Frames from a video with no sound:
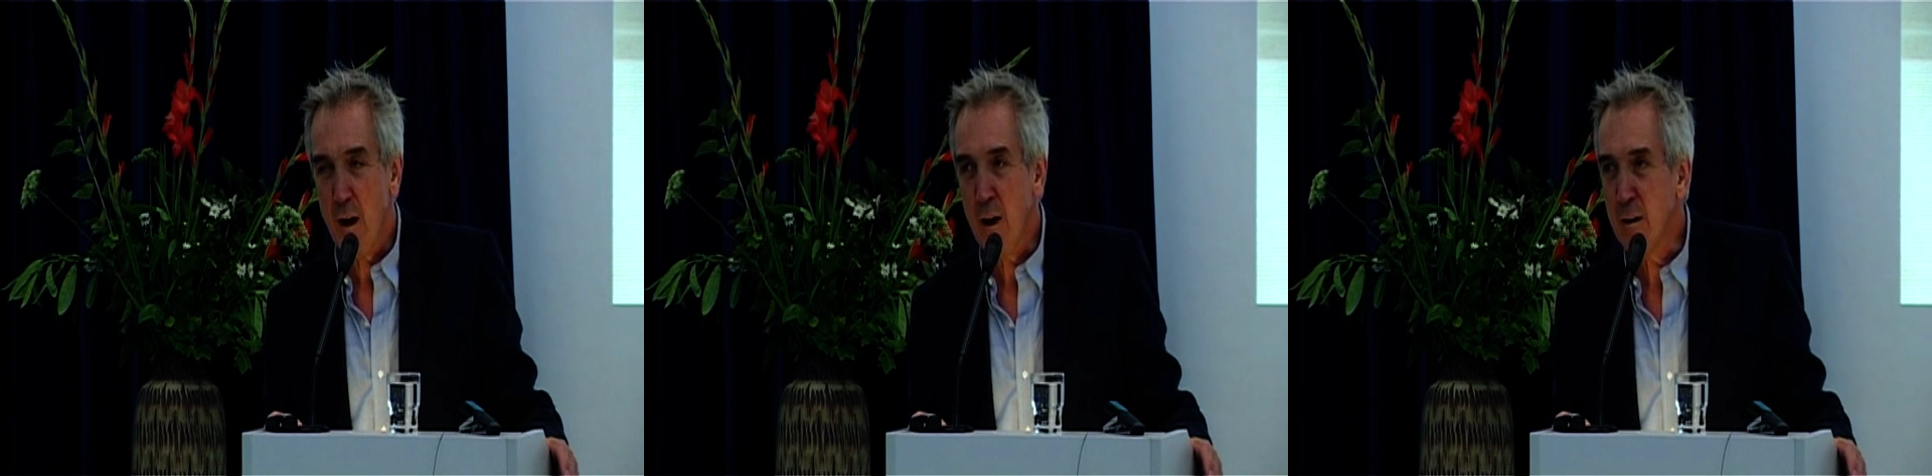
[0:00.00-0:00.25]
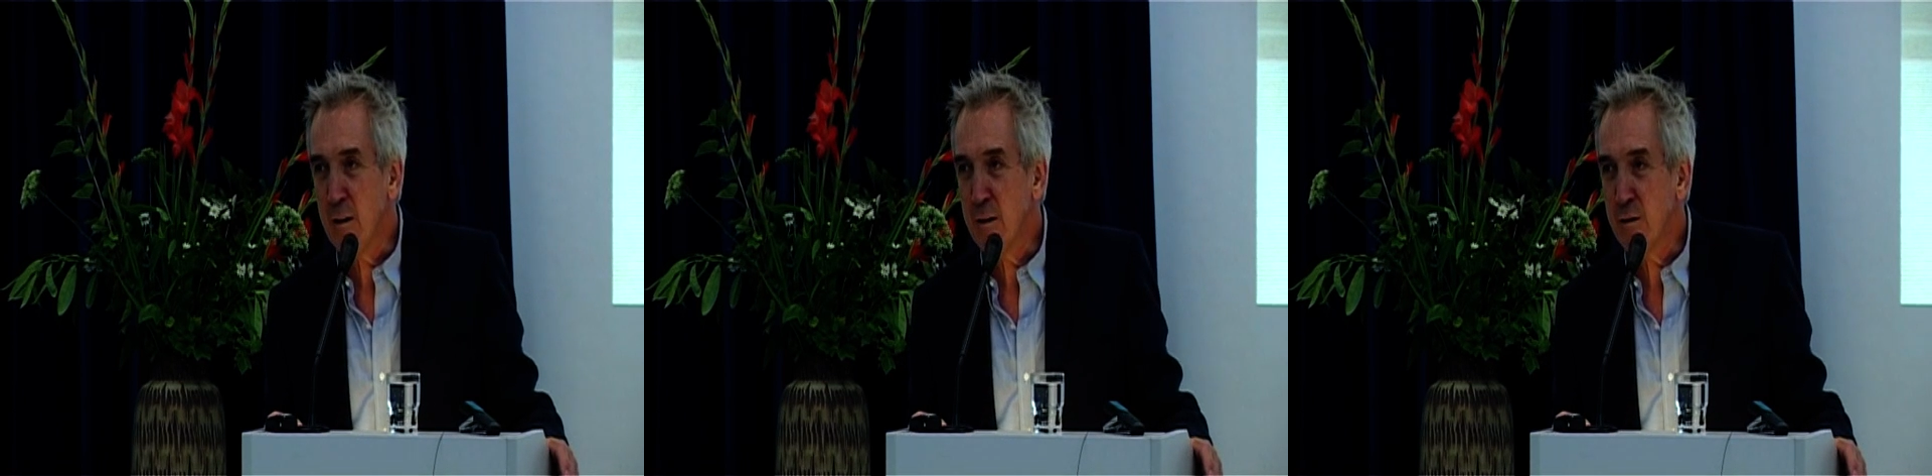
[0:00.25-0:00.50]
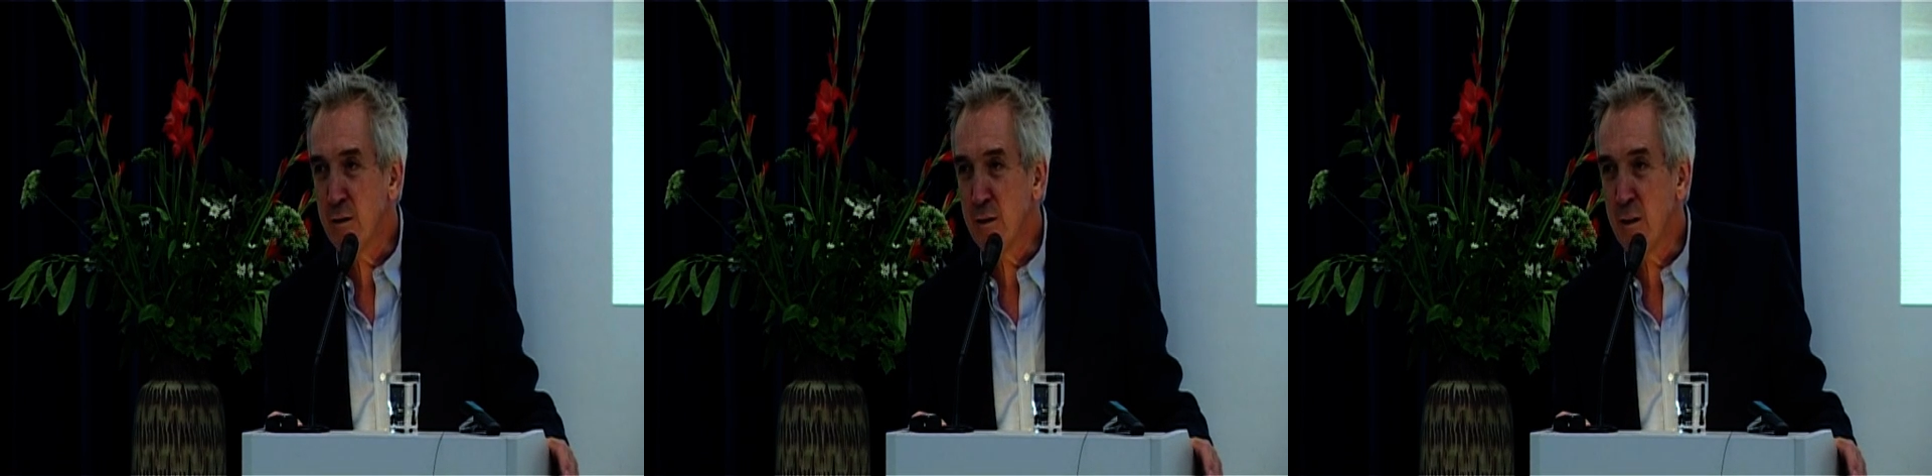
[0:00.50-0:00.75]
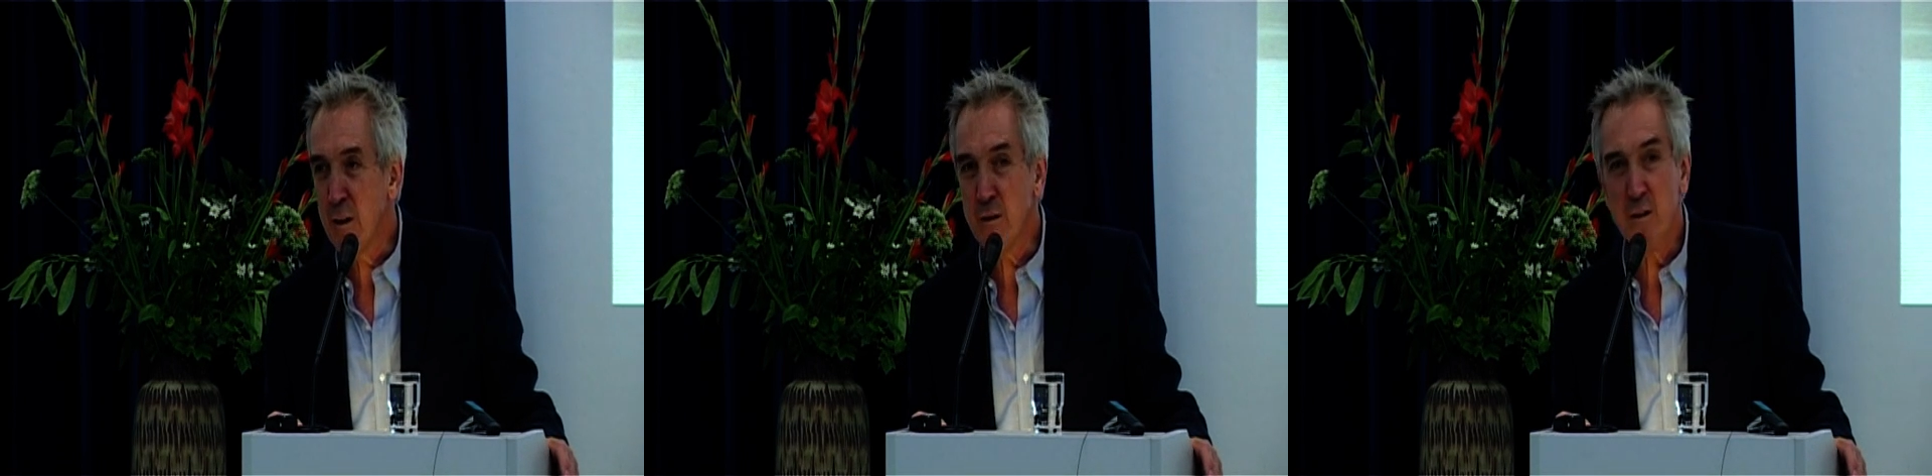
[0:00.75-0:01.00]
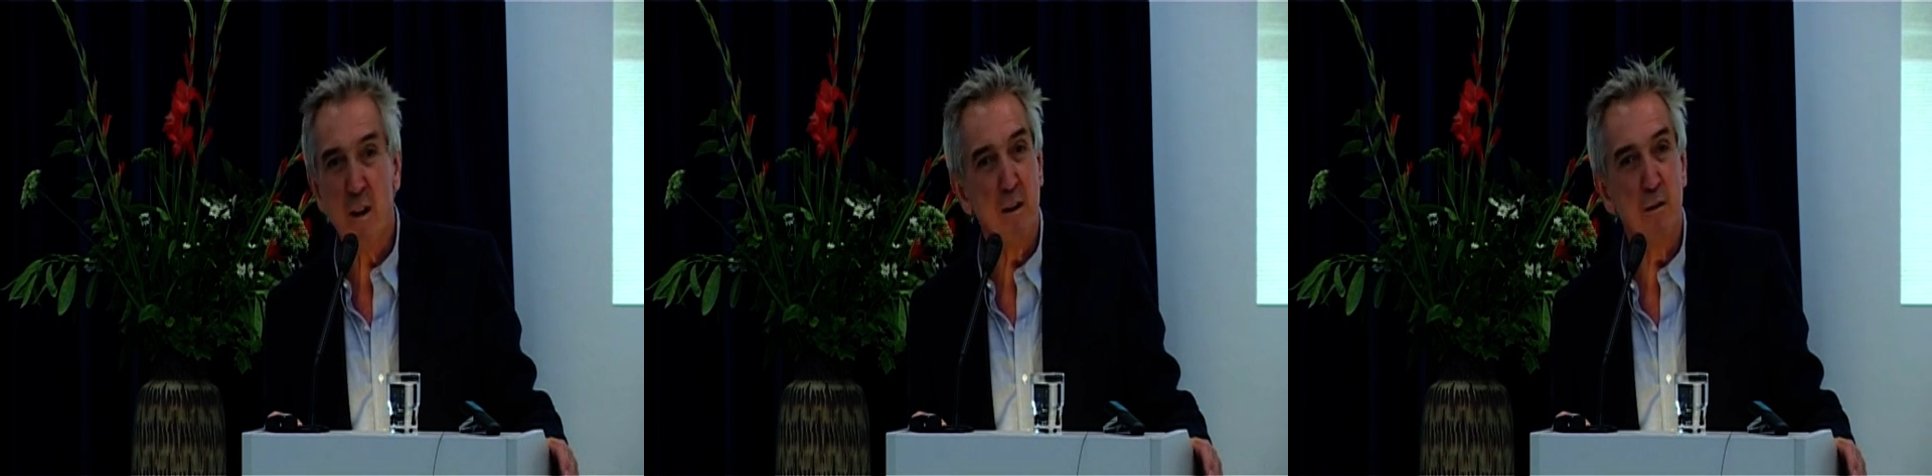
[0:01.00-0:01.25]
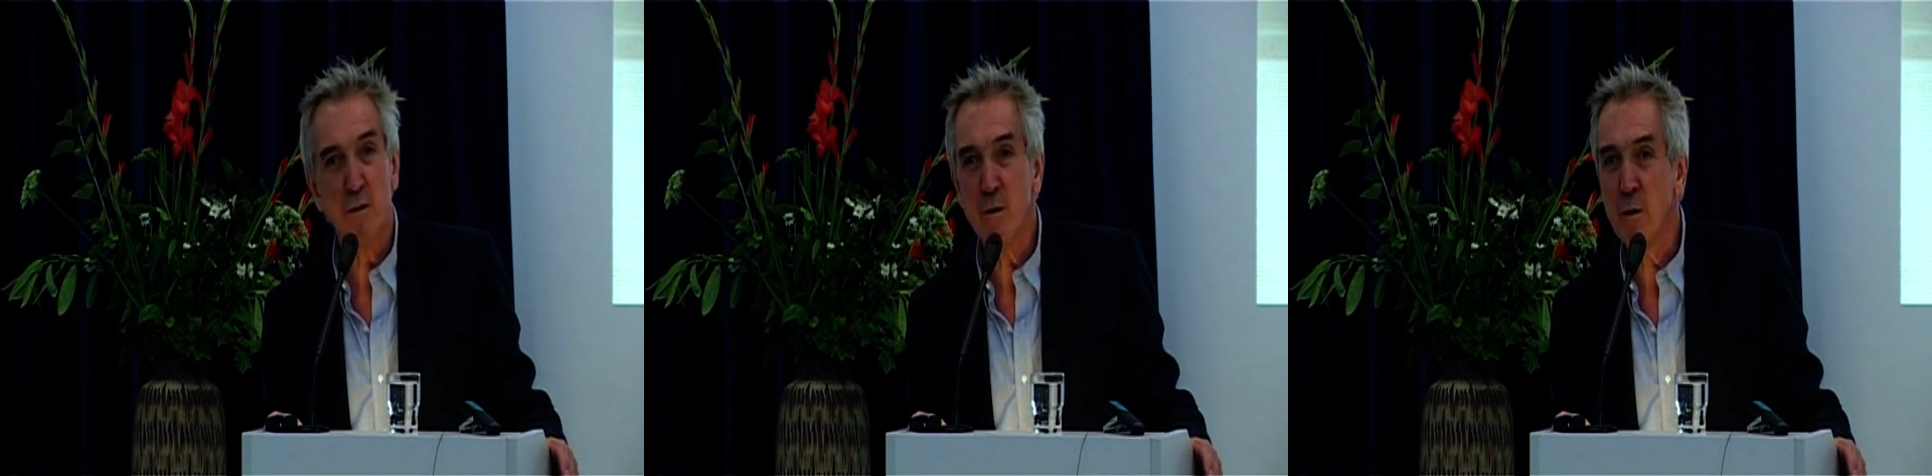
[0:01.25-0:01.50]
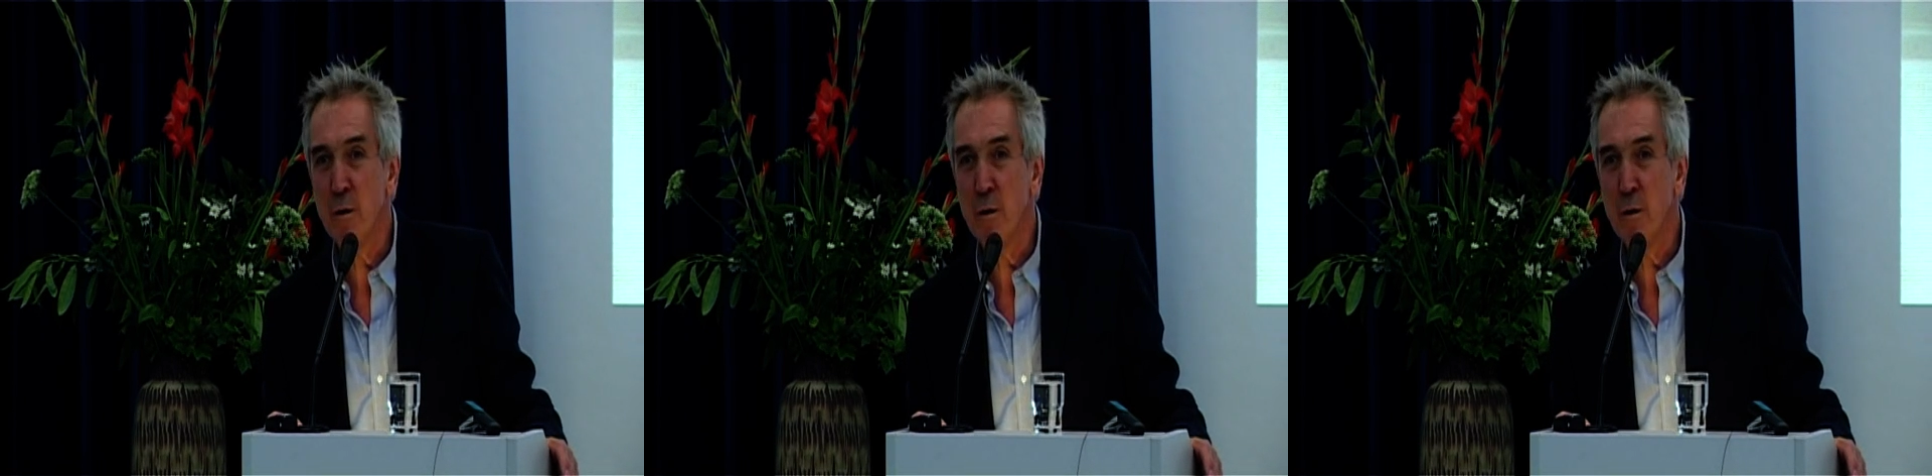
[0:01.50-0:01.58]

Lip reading: I'd like to suggest that is